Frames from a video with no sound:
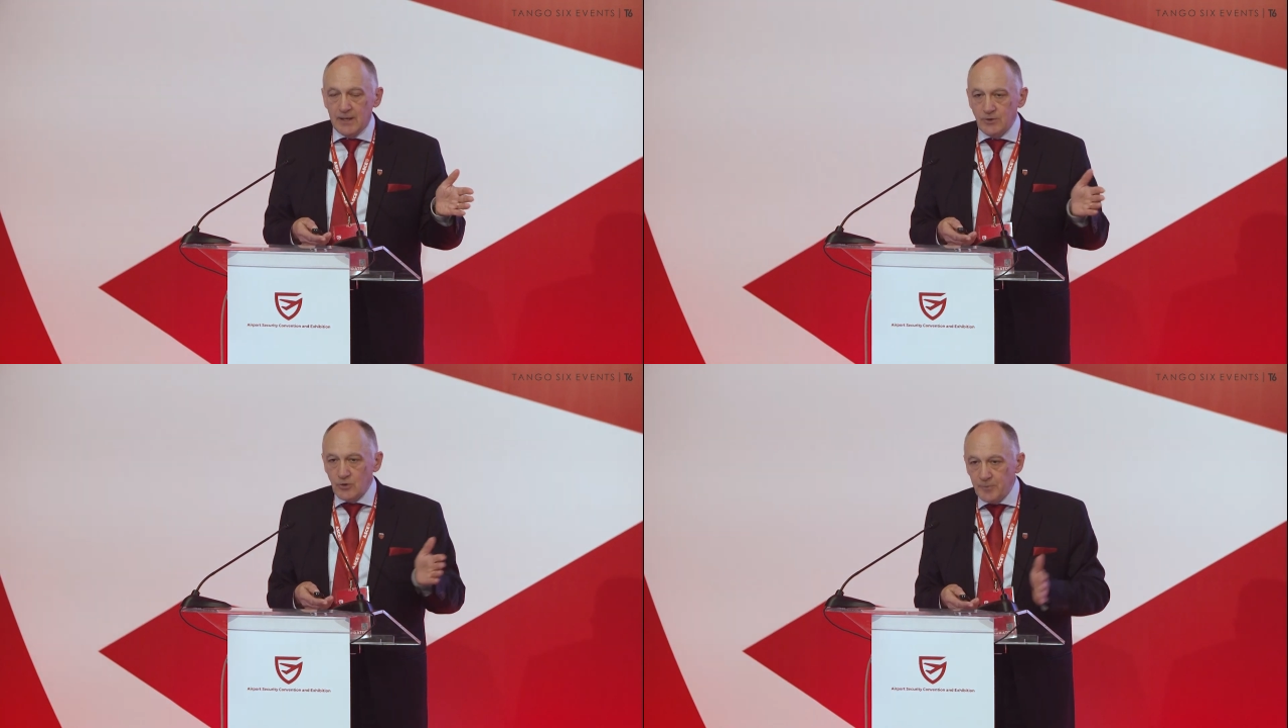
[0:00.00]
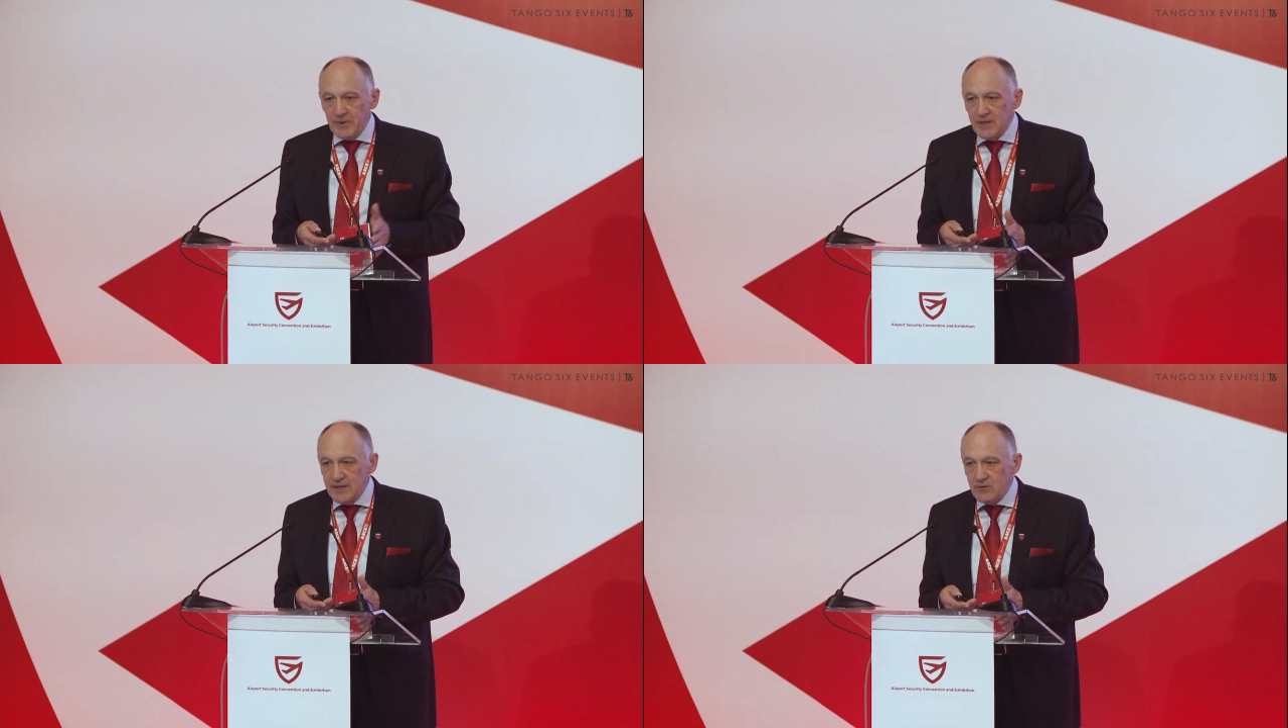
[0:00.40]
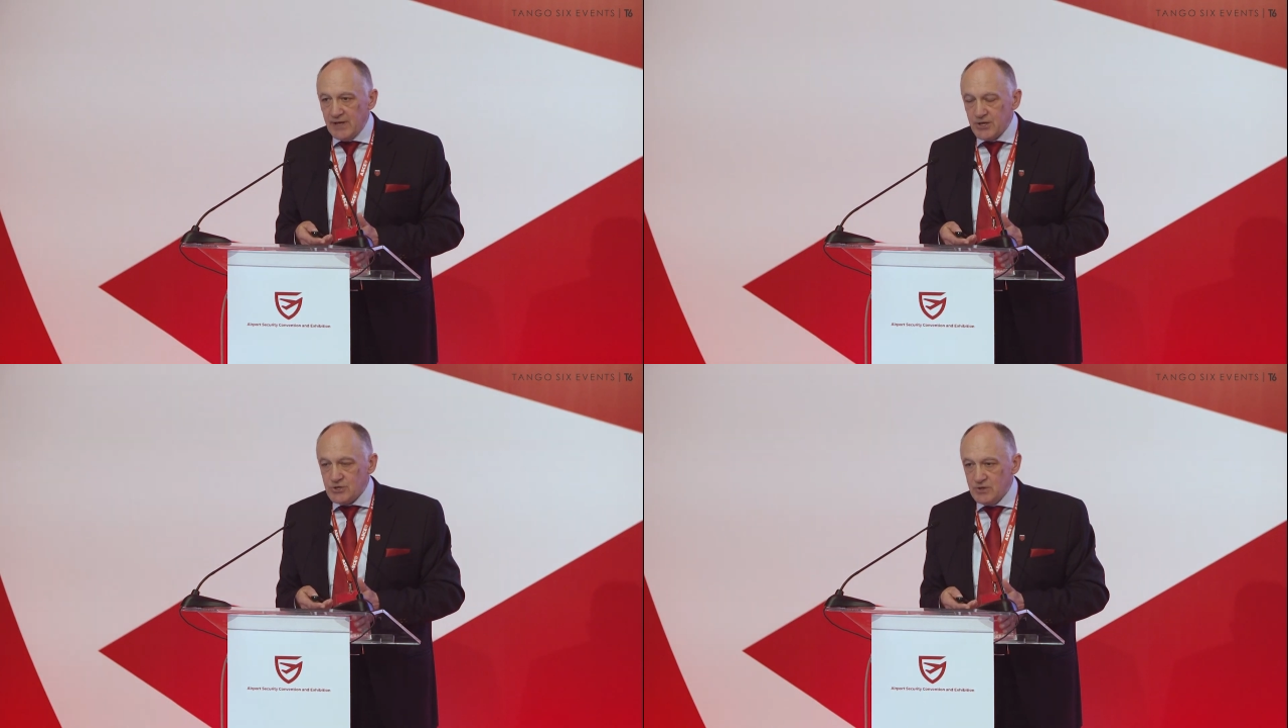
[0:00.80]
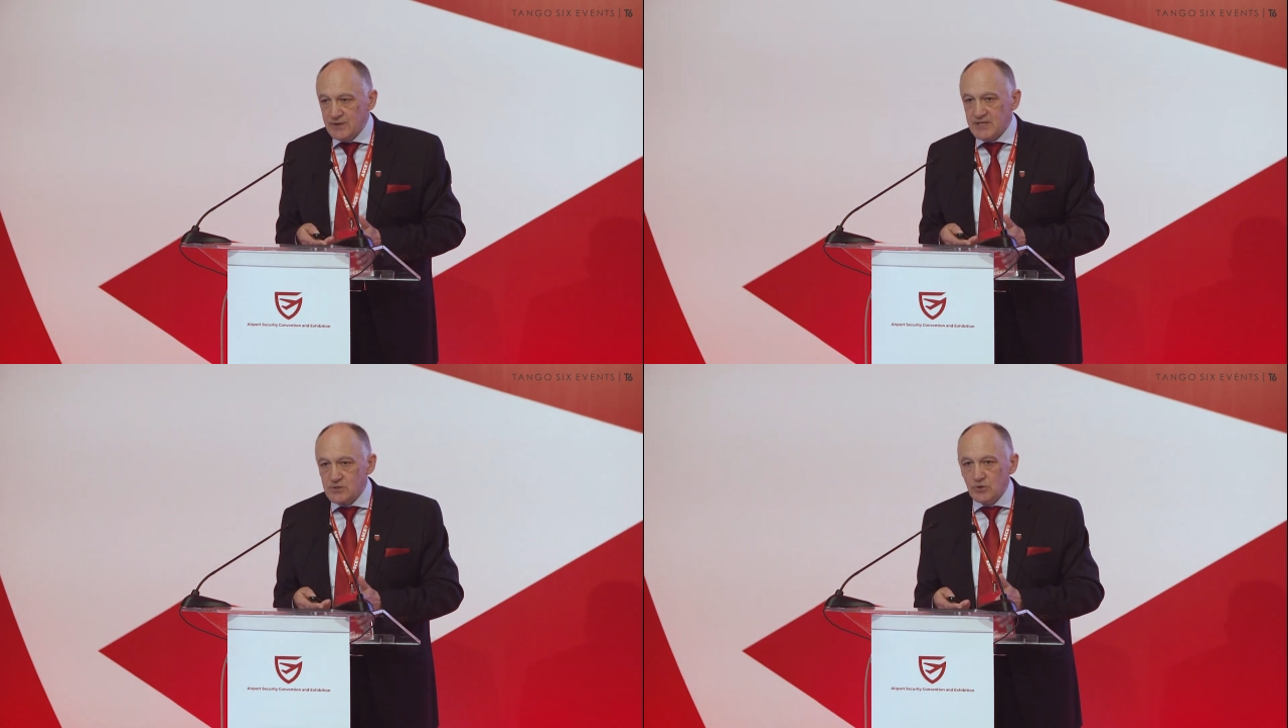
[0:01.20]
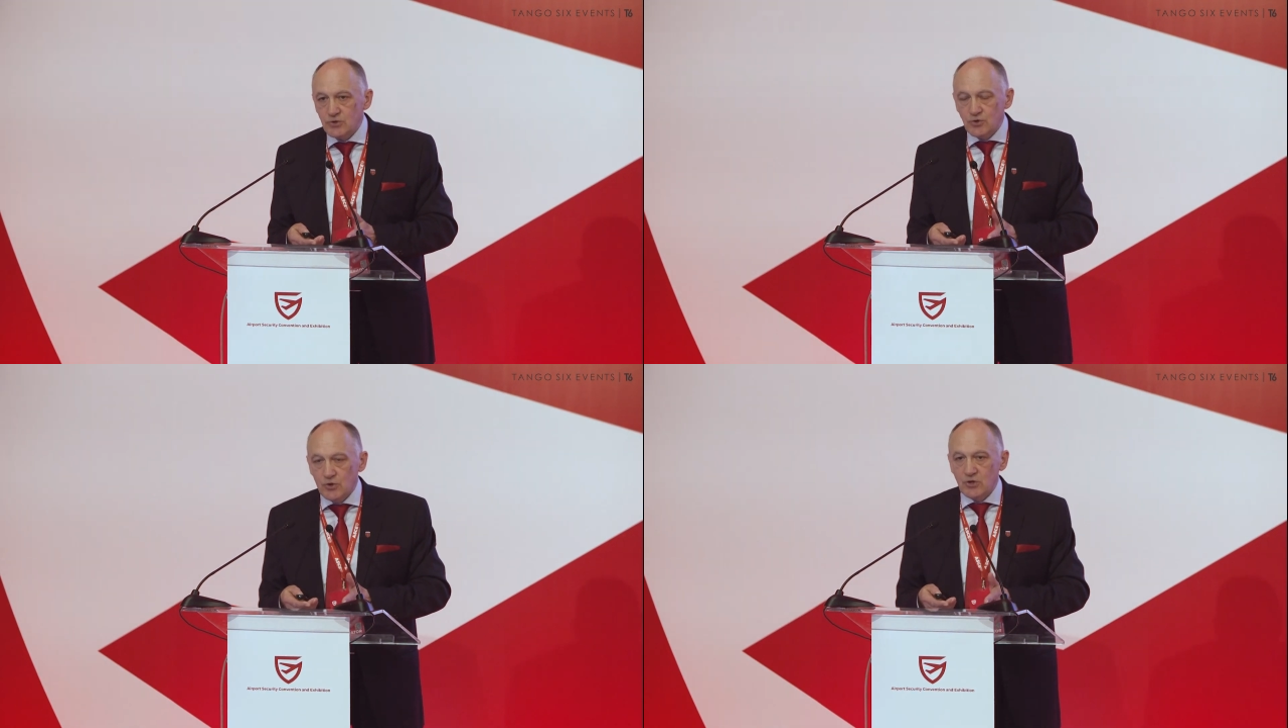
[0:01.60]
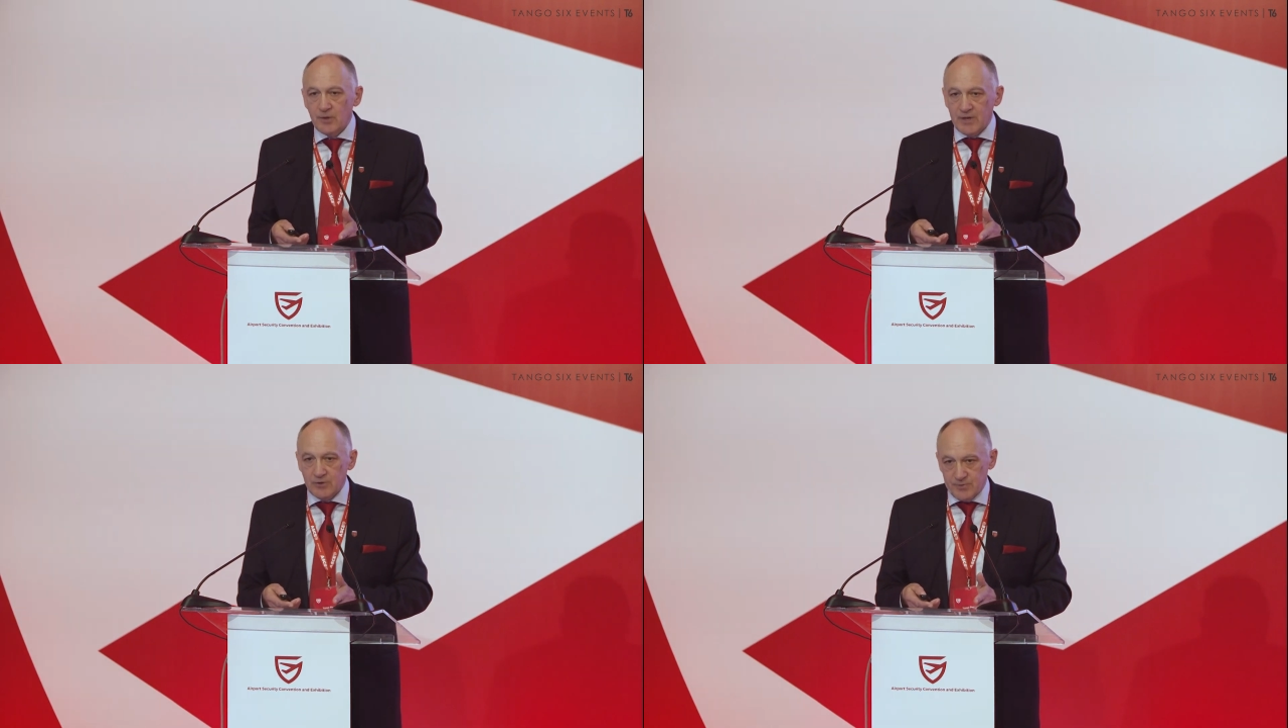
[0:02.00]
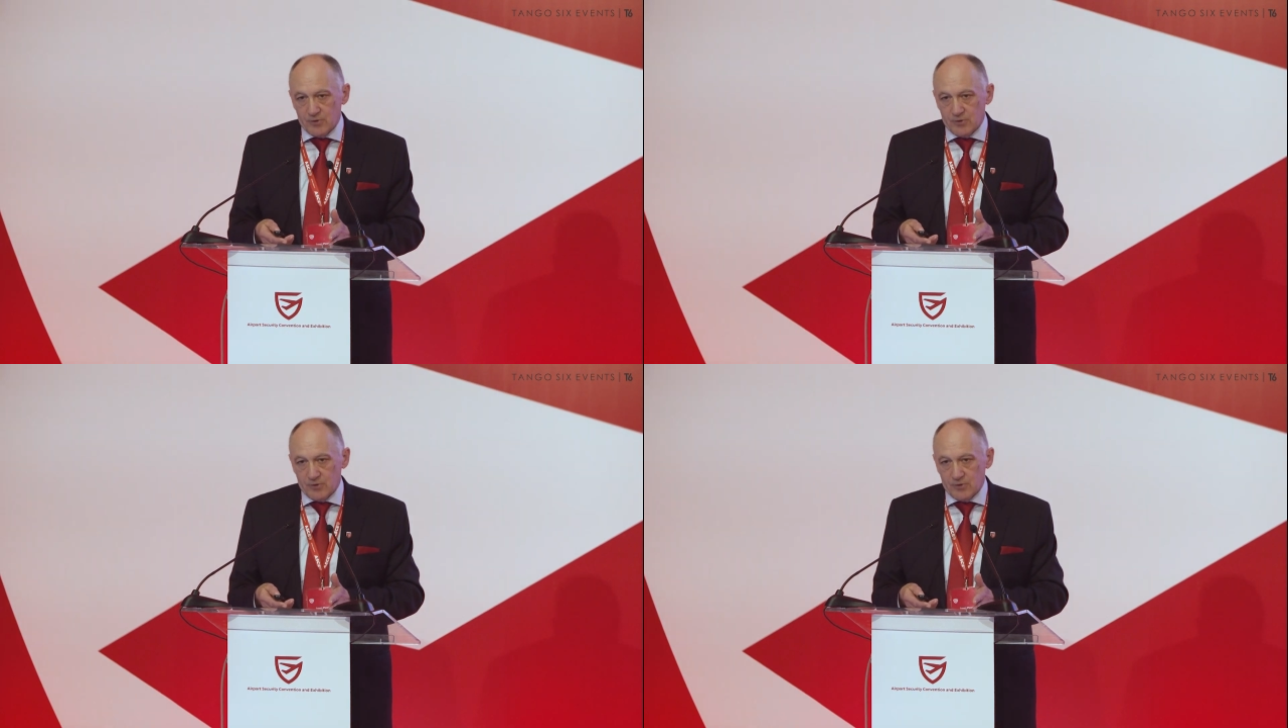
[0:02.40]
European regulation does not talk about